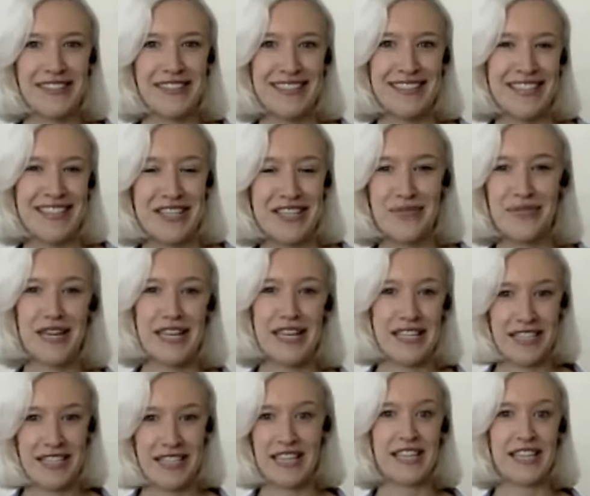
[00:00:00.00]
you need
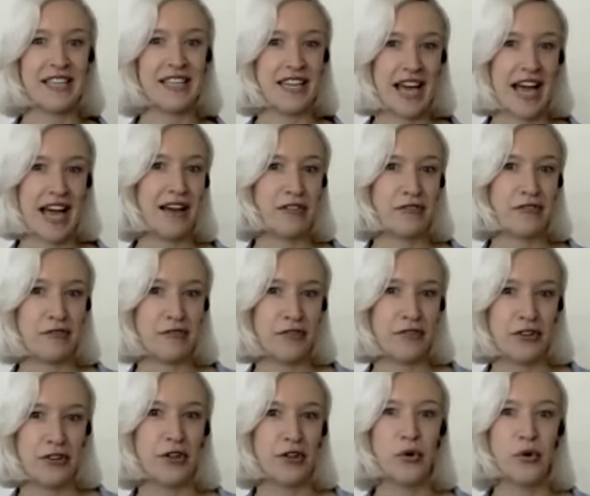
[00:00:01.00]
to have
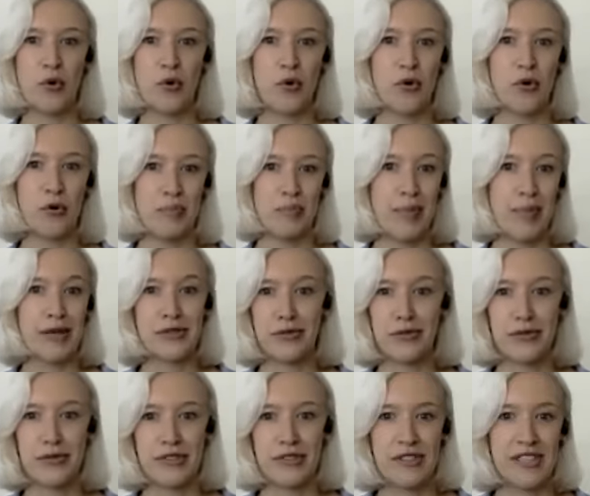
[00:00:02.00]
the core
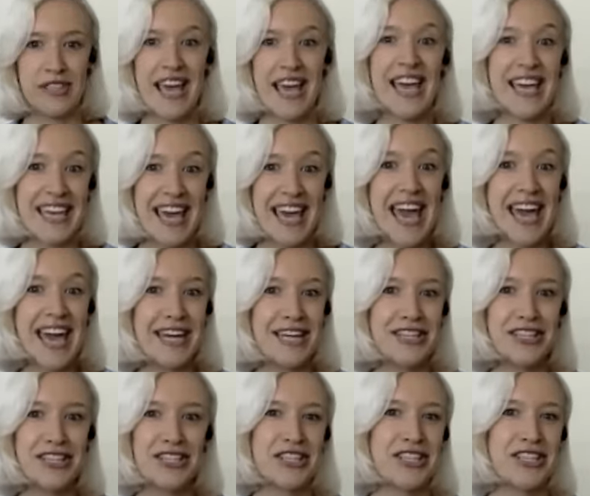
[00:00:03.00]
muscles
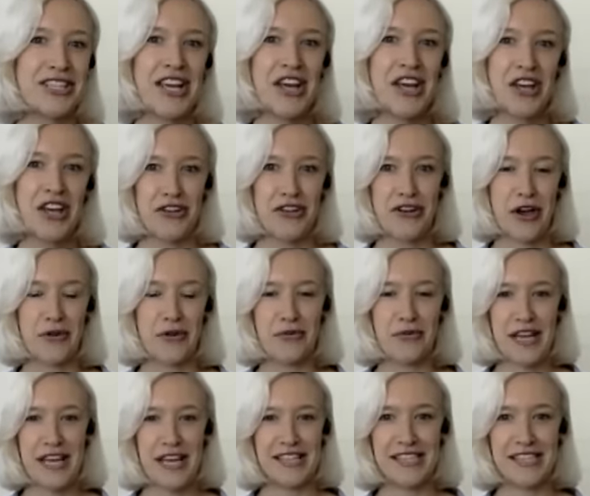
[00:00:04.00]
engaged.
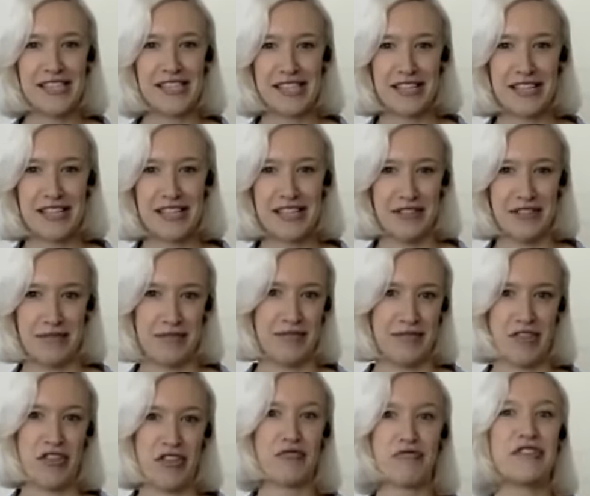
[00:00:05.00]
It's
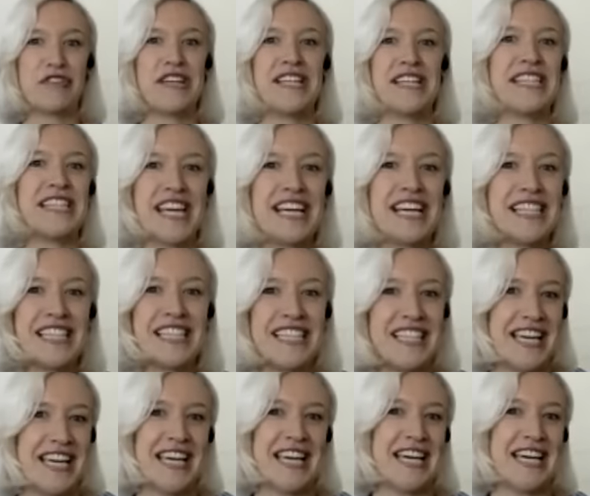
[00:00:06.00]

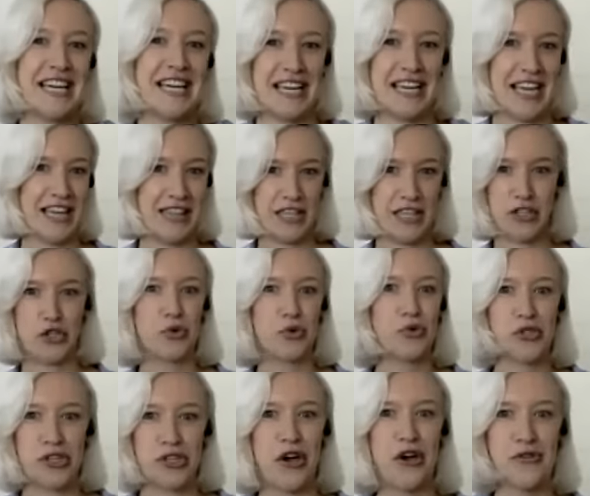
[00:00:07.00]
360 in the
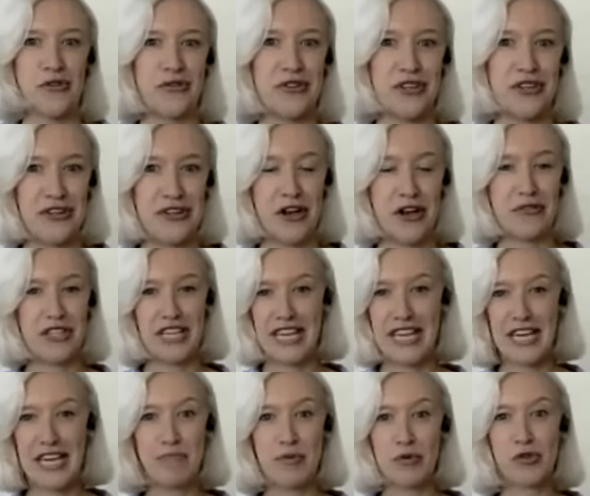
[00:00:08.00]
torso, to
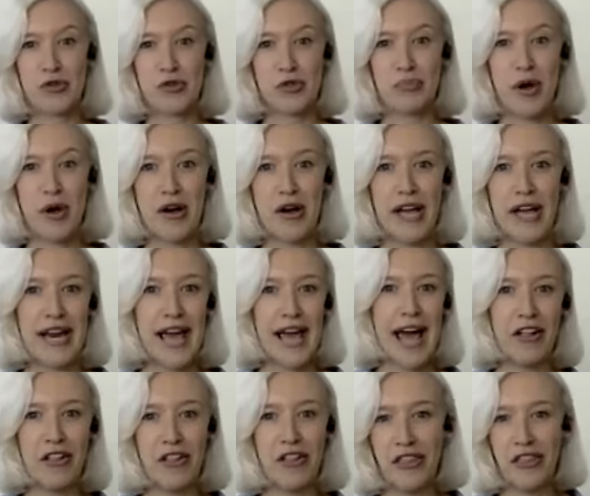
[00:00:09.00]
keep your spine
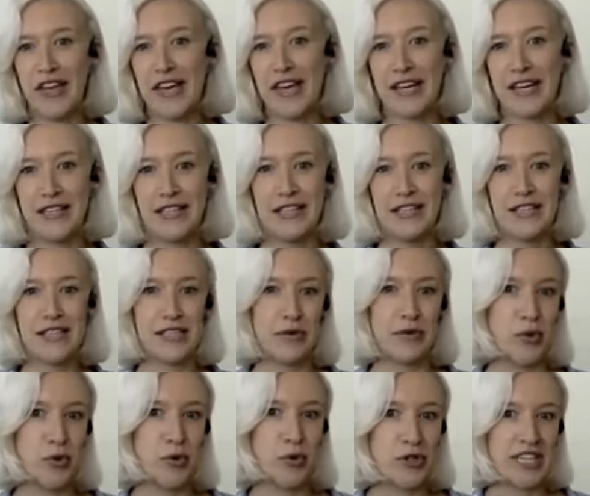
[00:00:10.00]
healthy and
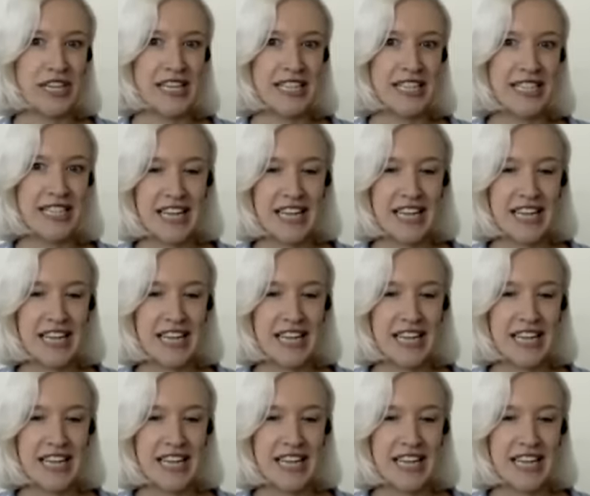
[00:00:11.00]
supported.